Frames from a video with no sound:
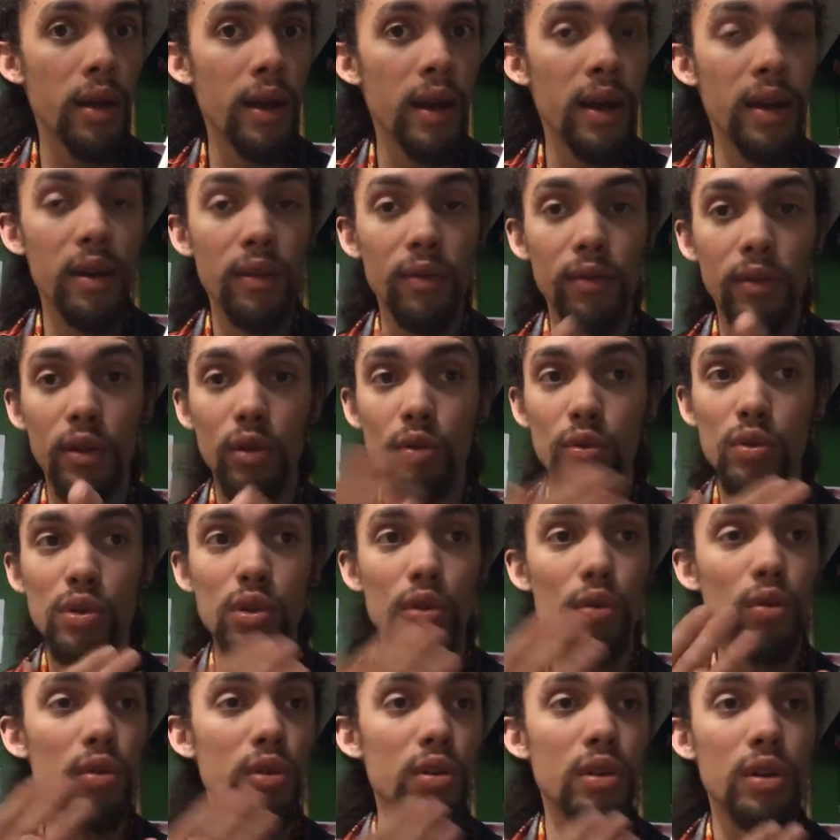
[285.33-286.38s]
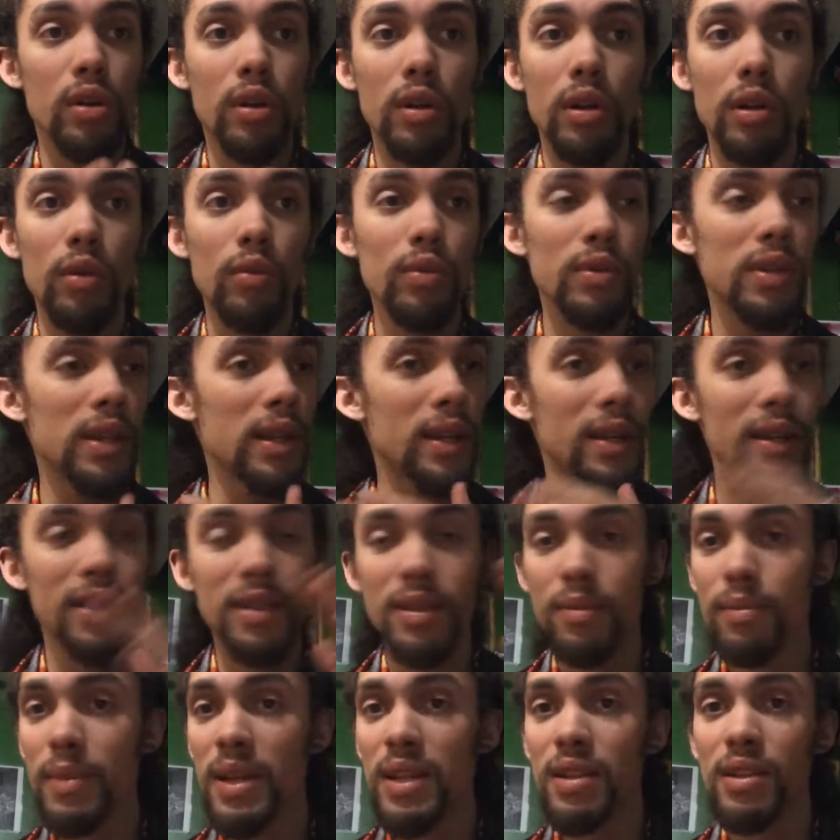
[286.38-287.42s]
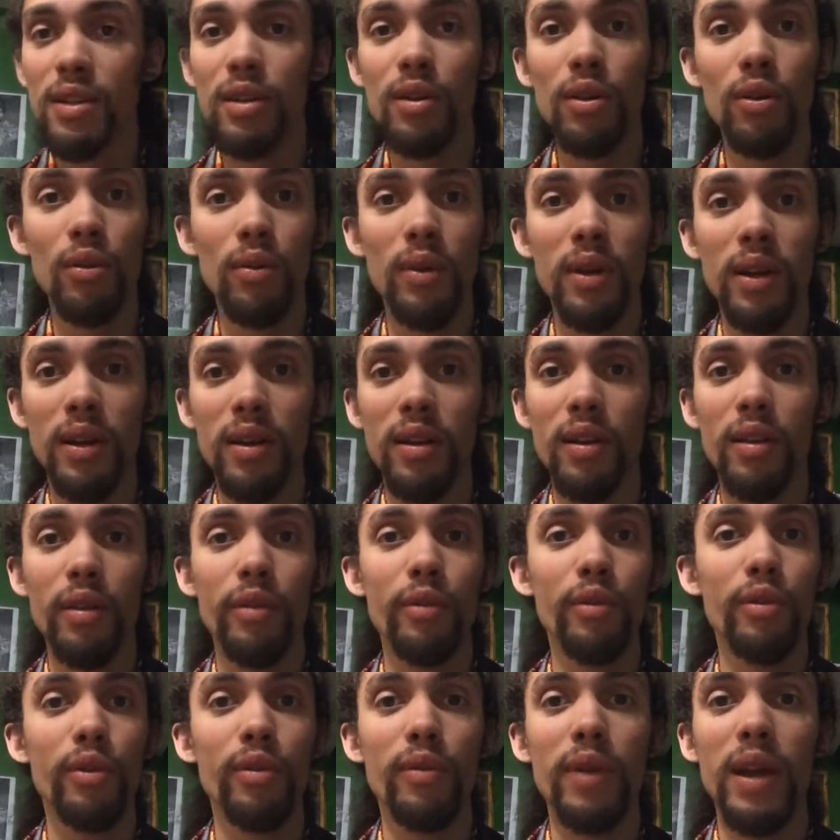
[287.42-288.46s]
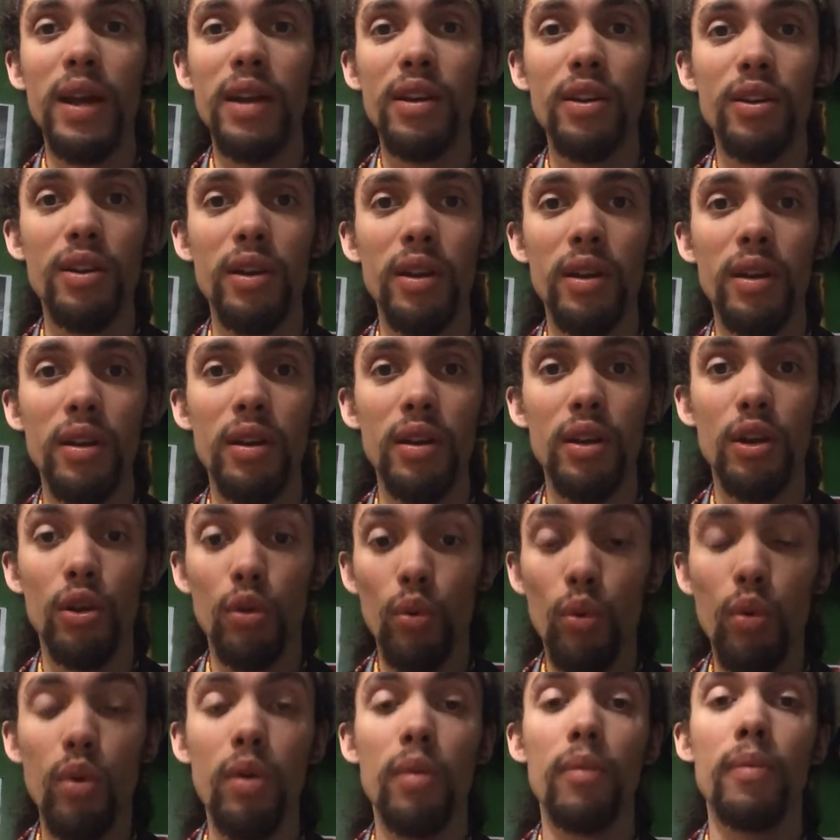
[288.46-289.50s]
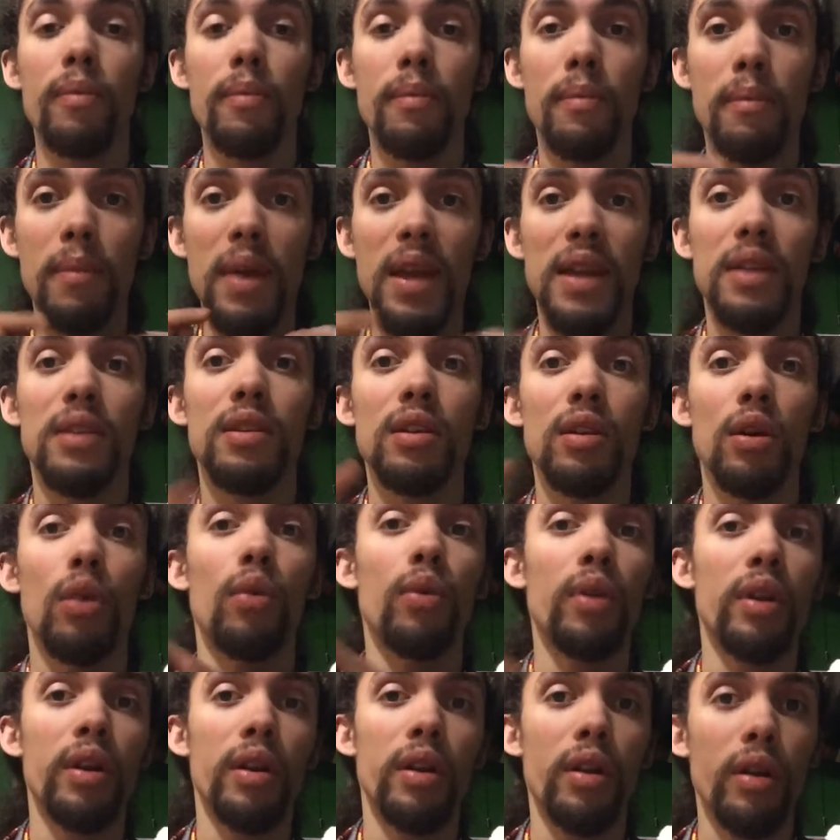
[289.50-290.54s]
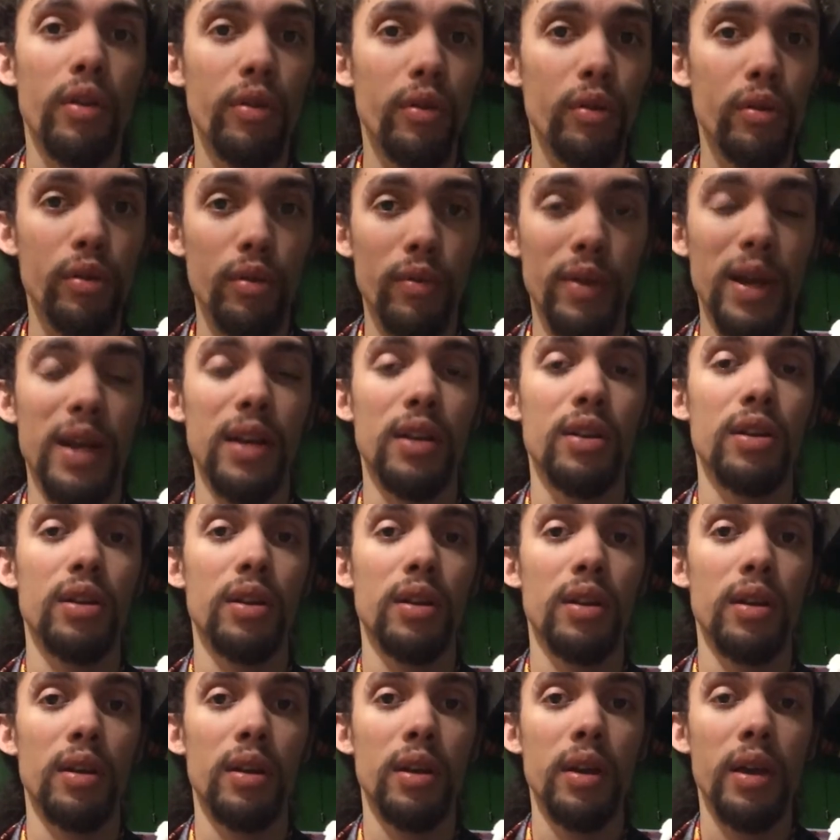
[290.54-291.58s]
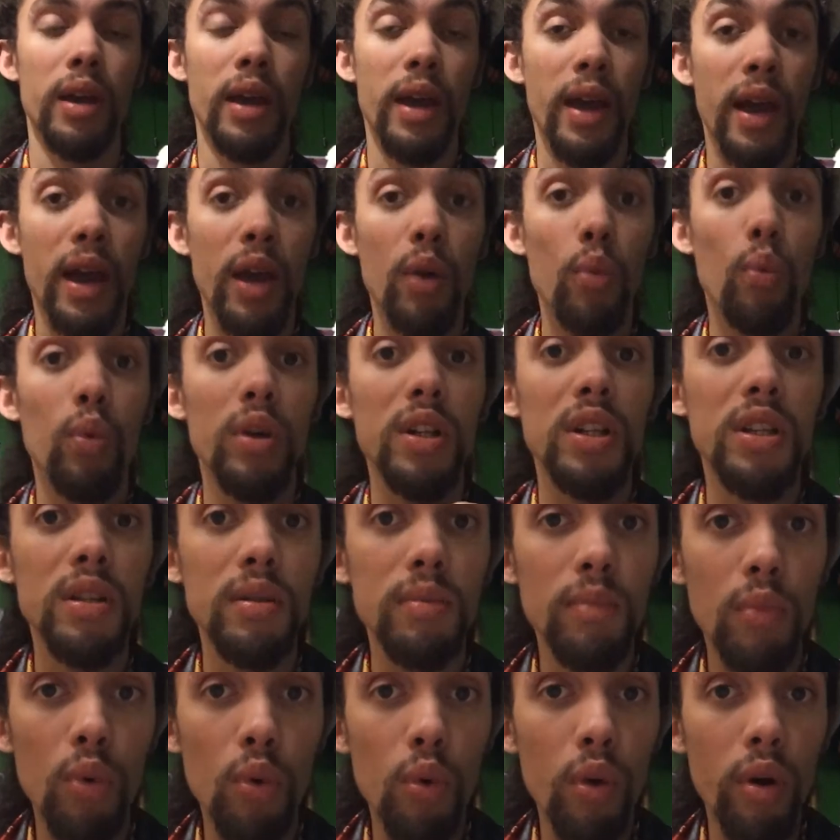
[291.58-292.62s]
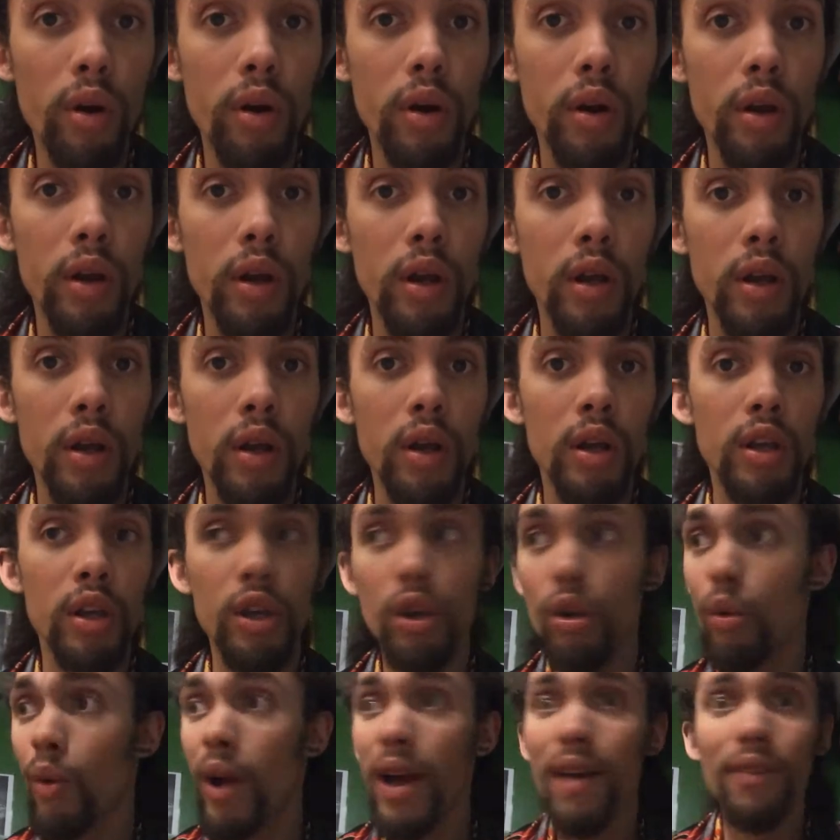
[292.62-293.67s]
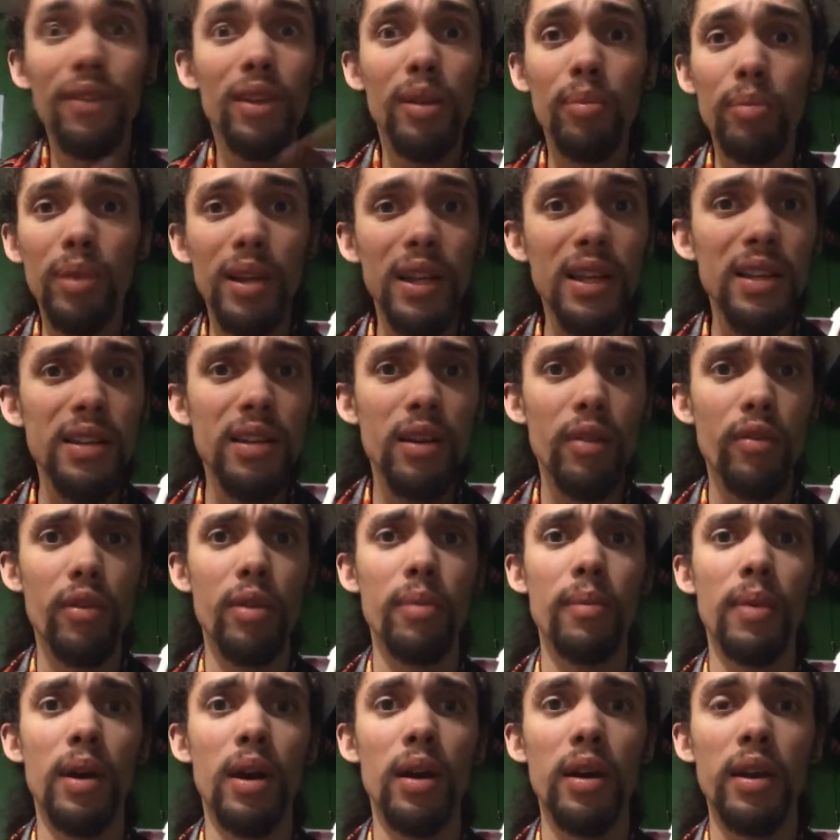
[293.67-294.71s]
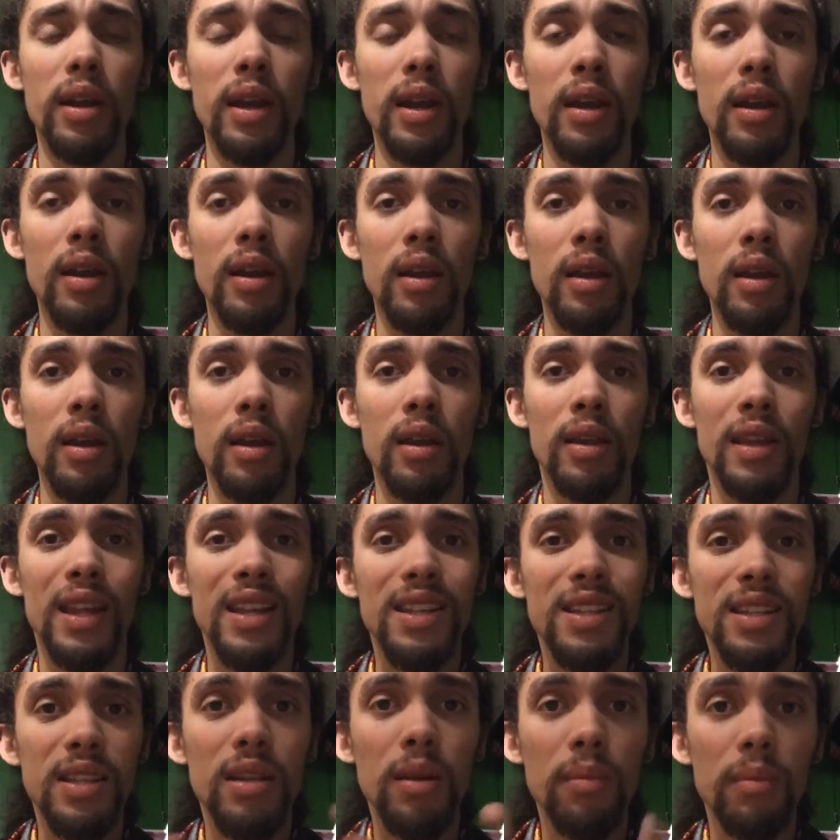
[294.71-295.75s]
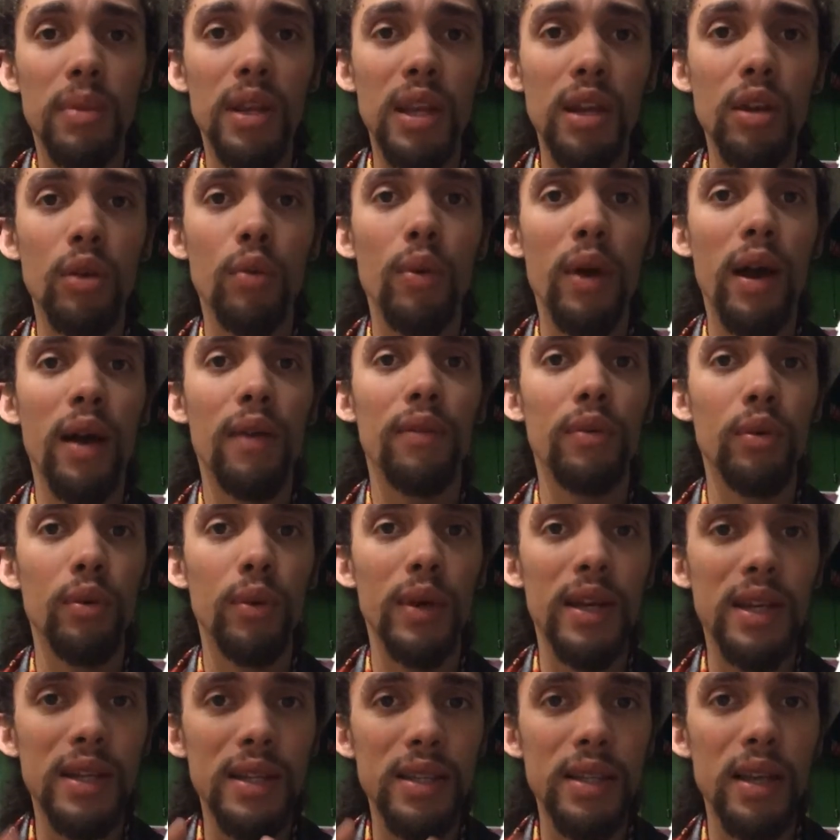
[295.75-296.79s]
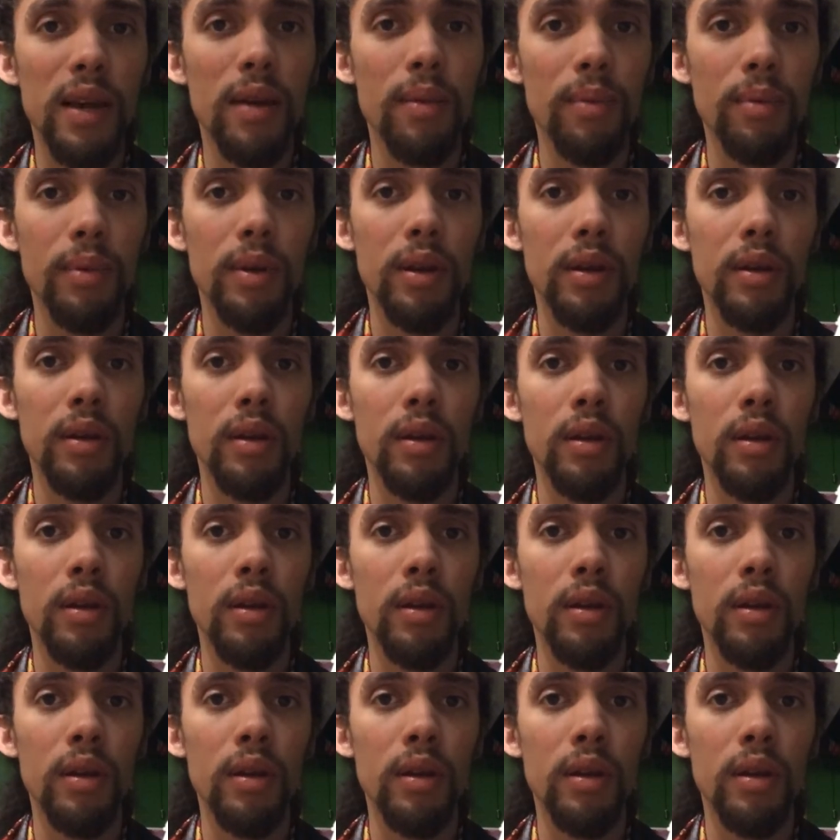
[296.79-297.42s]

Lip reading: And if those doors are closing, it's meant to go in another direction. You're meant to go in another direction. And what's more, you don't have to please everybody. That's something you have to accept.